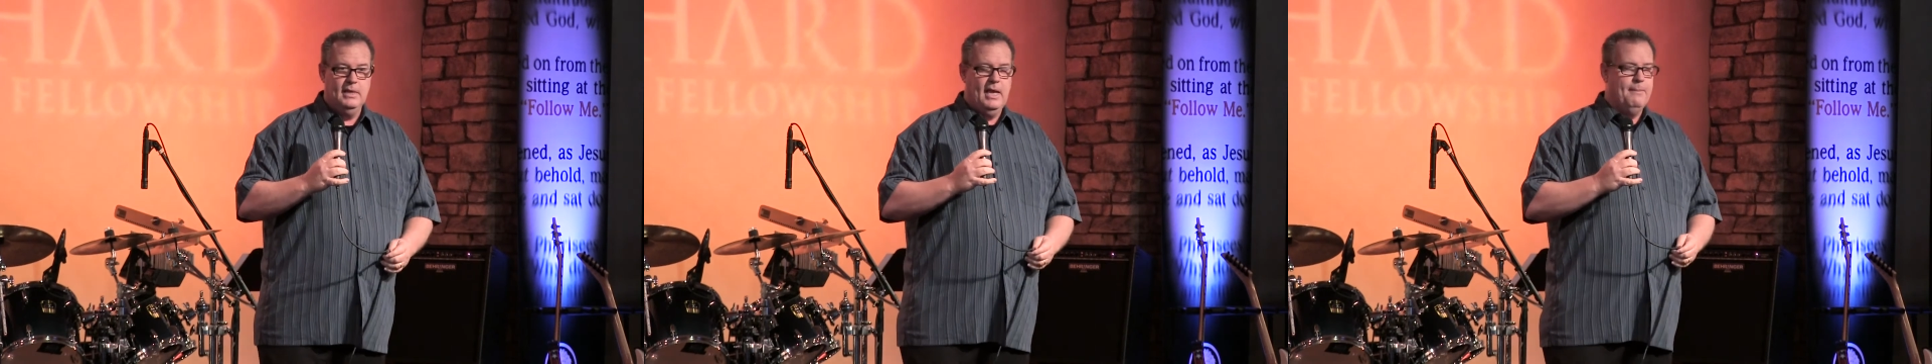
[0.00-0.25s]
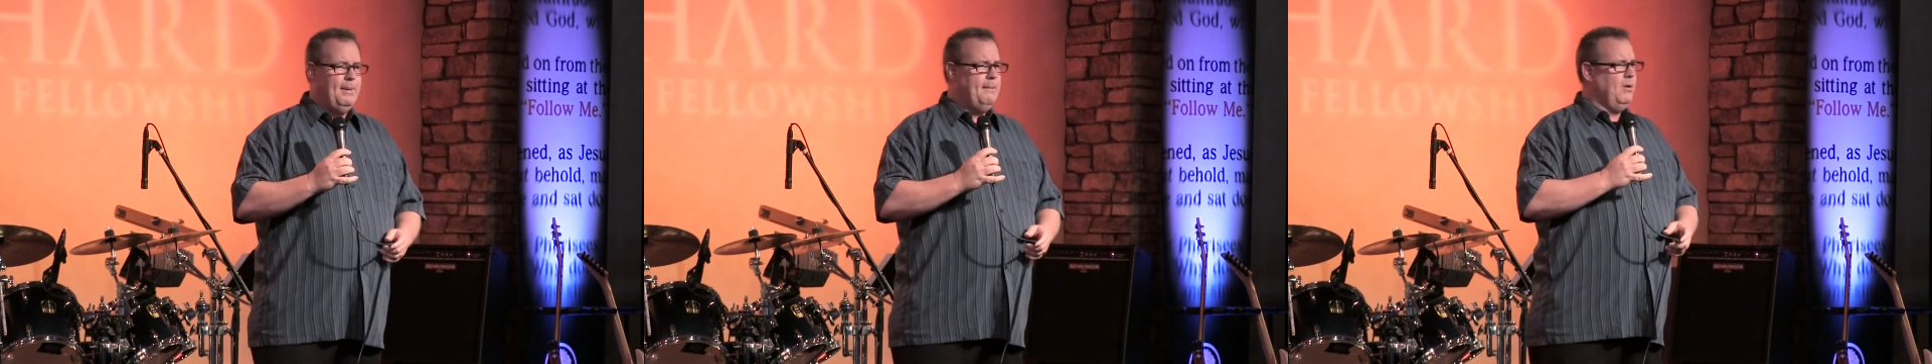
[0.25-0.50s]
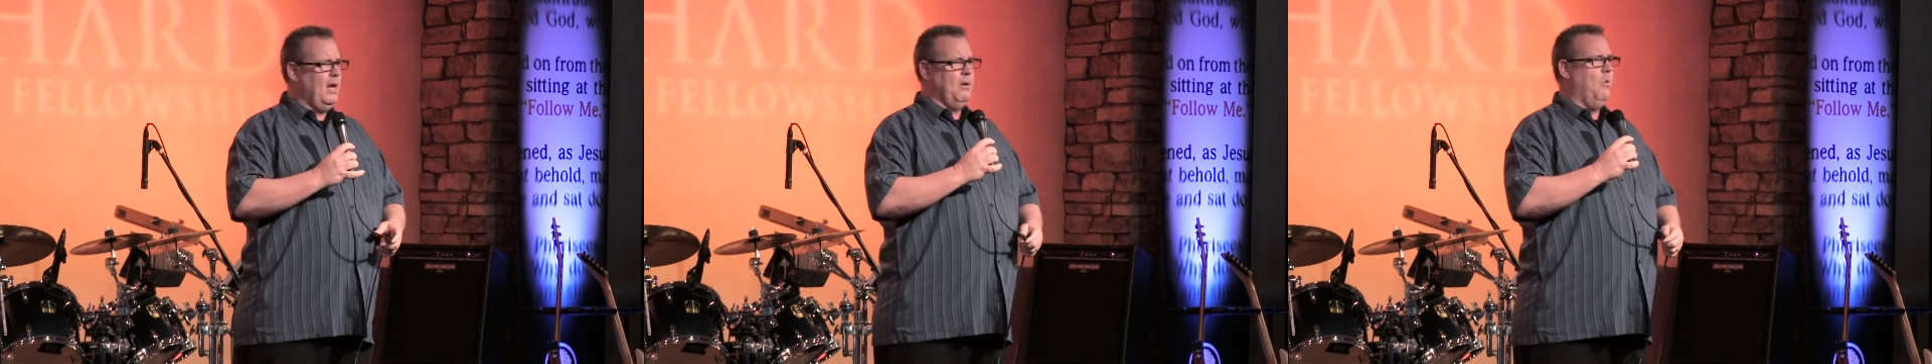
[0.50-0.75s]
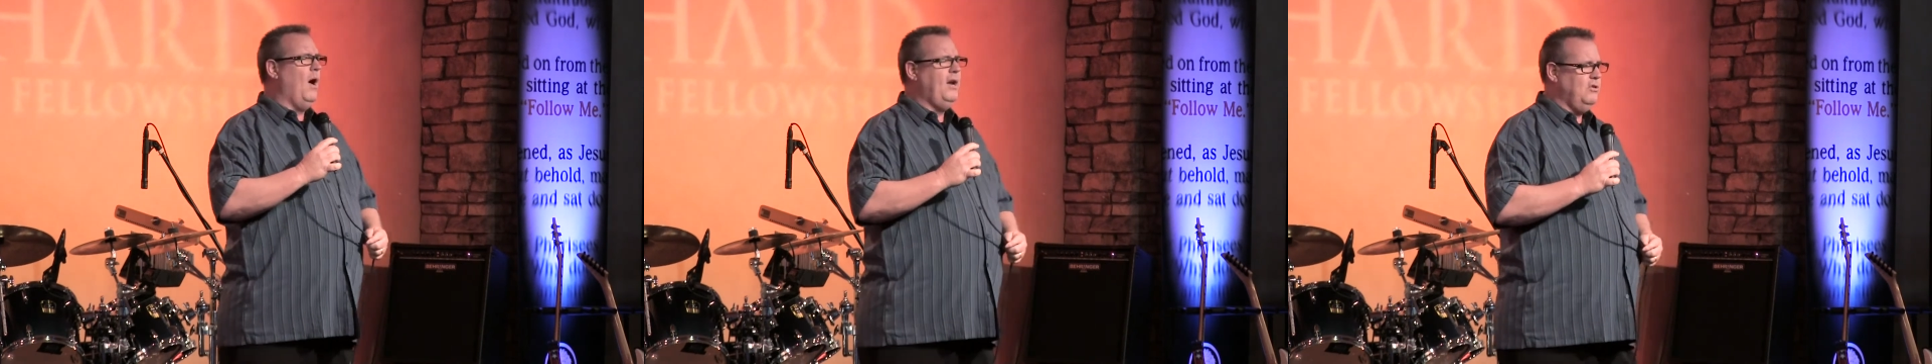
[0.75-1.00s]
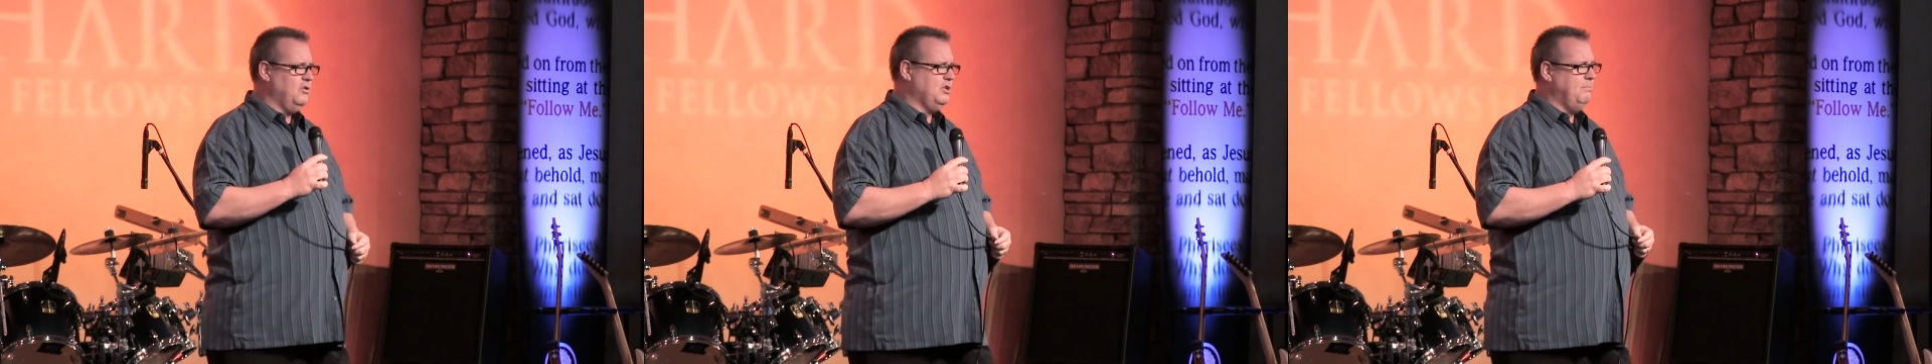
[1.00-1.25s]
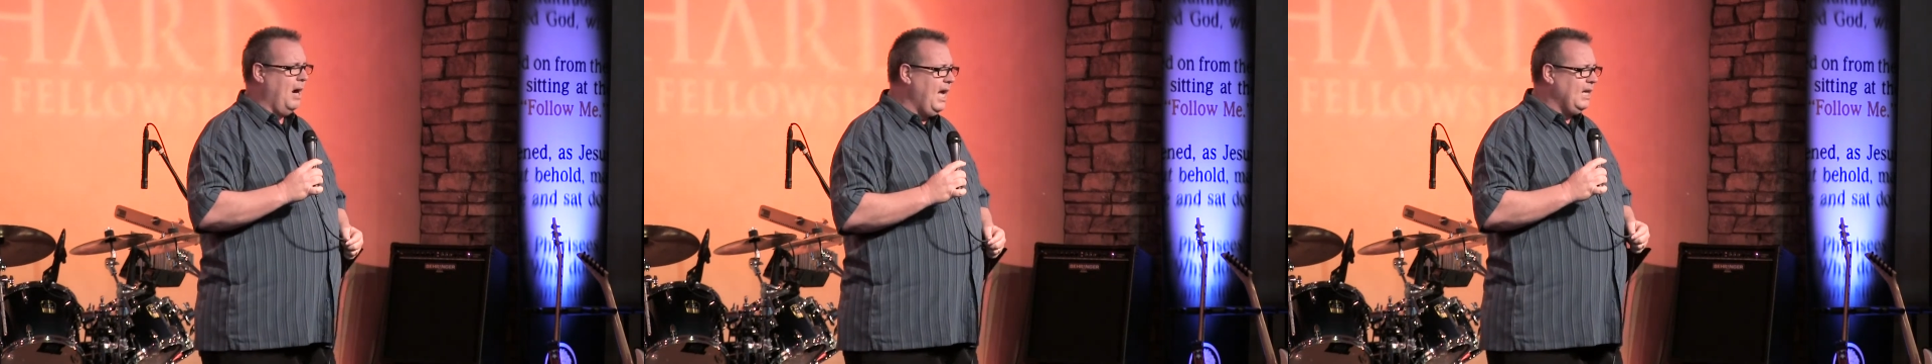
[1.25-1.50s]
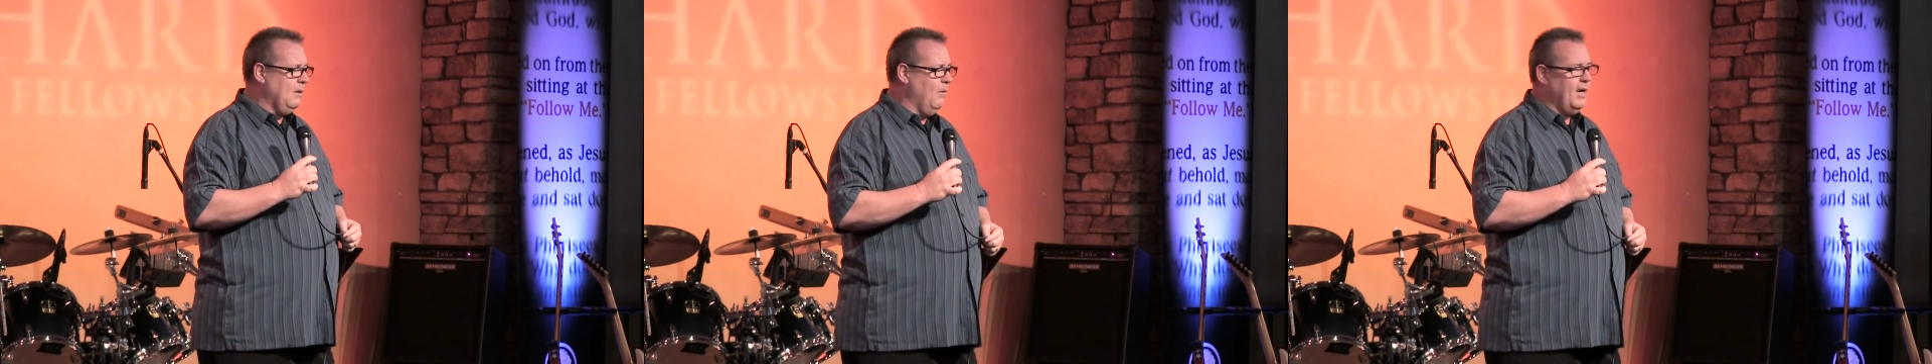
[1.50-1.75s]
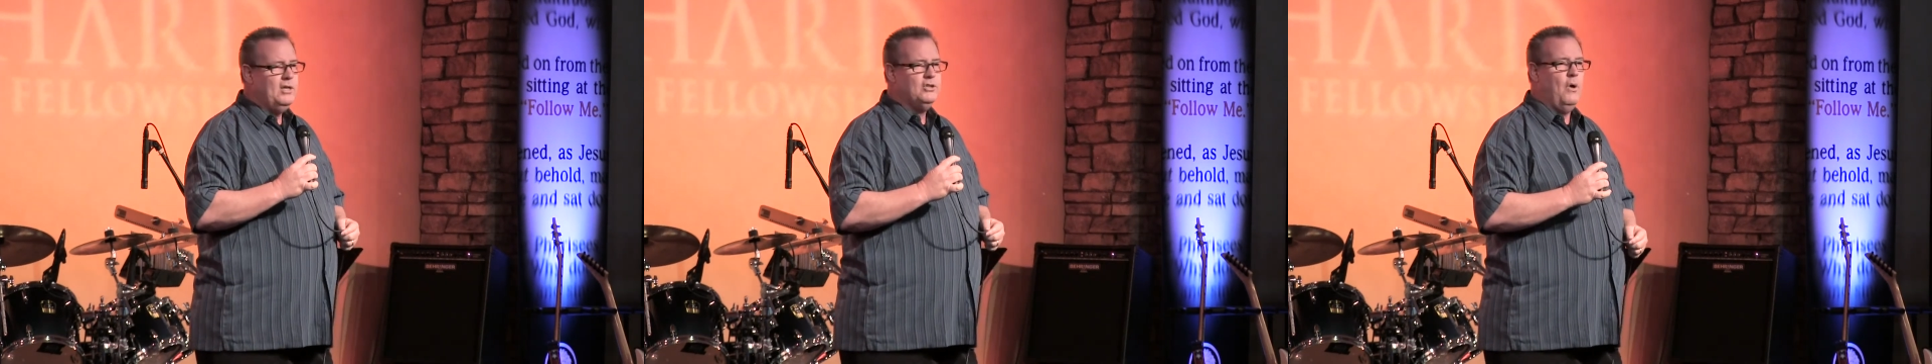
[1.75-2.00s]
And people are like, why are you smiling?
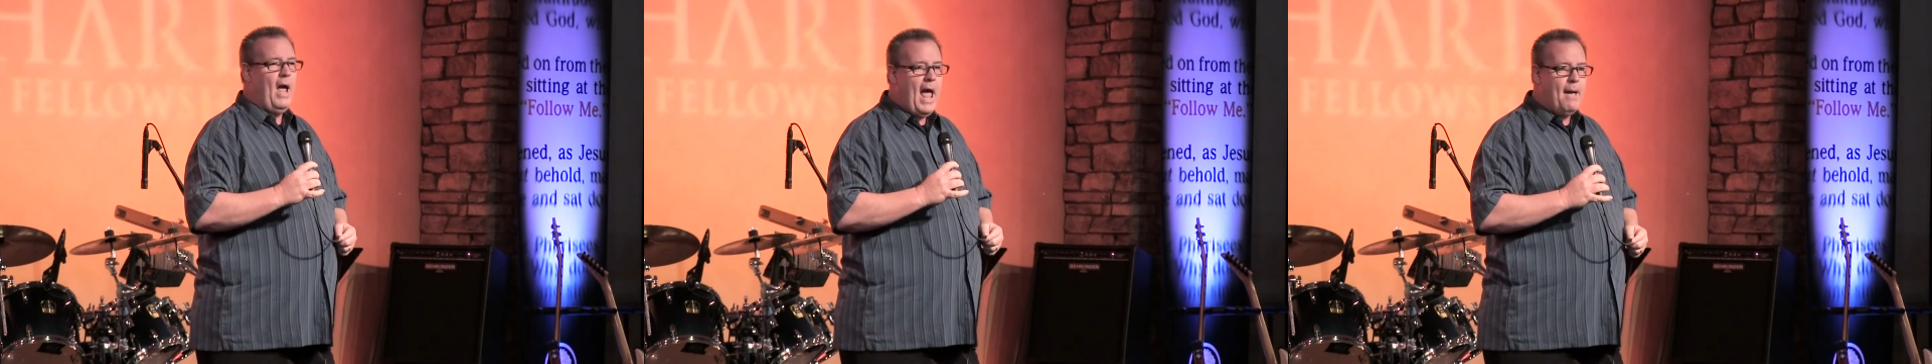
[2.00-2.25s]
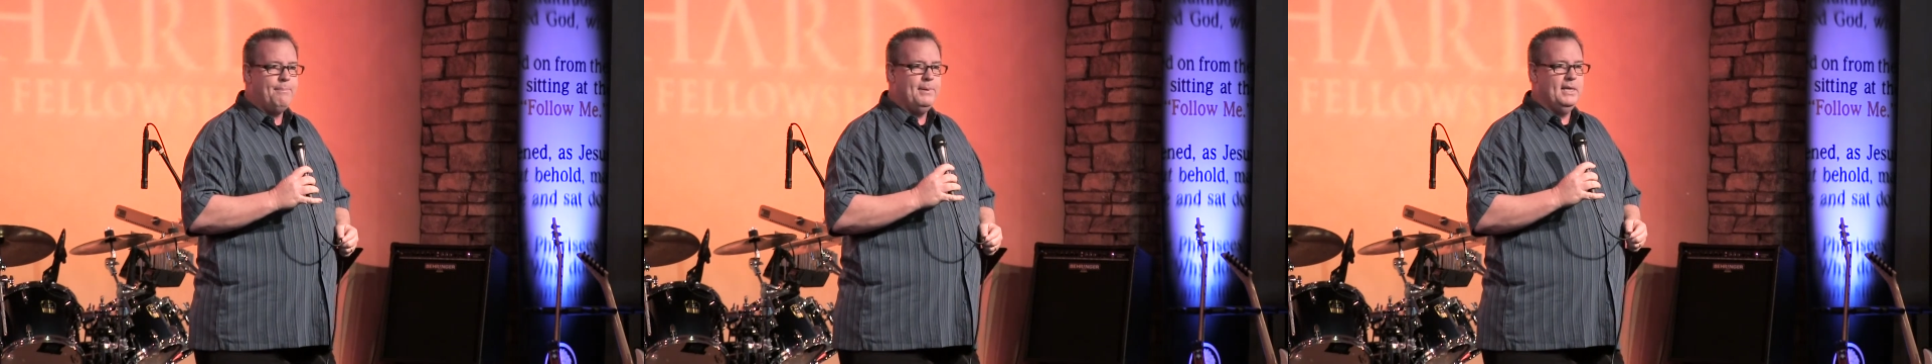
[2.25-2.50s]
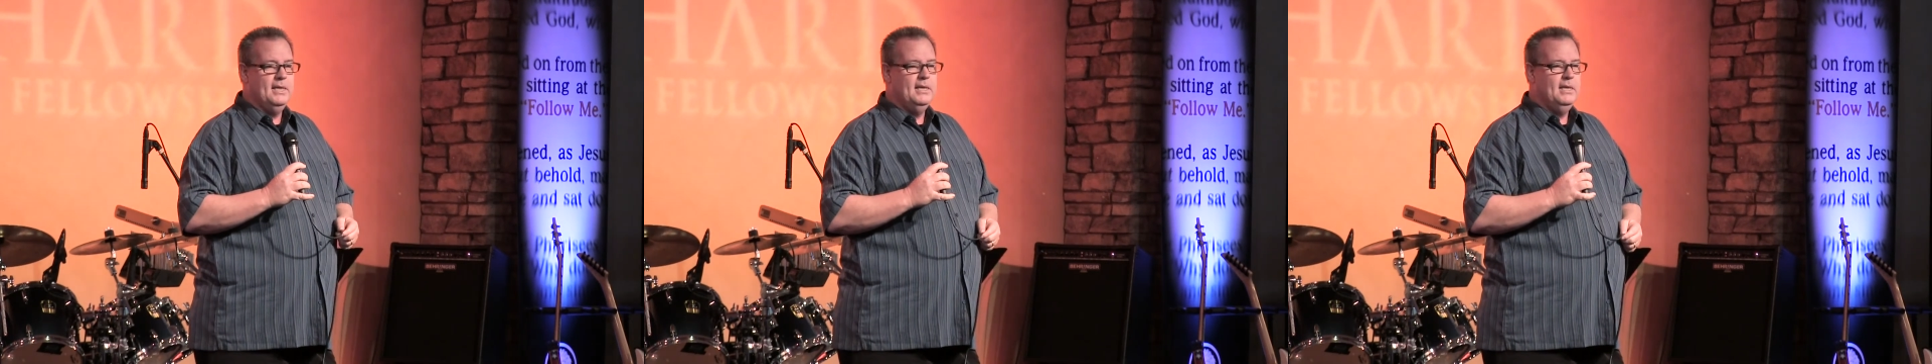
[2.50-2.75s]
Why are you so happy?